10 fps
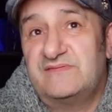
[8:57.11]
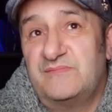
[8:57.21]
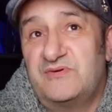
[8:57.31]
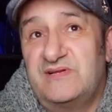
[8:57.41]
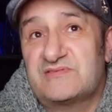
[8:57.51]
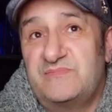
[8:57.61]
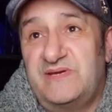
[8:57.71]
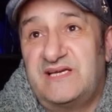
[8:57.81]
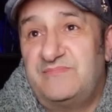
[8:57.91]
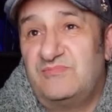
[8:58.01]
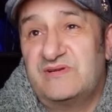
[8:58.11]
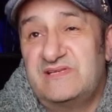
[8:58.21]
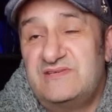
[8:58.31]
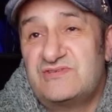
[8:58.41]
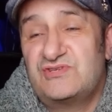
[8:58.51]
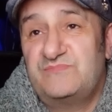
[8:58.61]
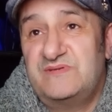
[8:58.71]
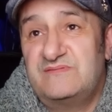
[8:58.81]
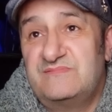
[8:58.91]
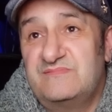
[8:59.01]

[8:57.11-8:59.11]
to pick up one of these stupid,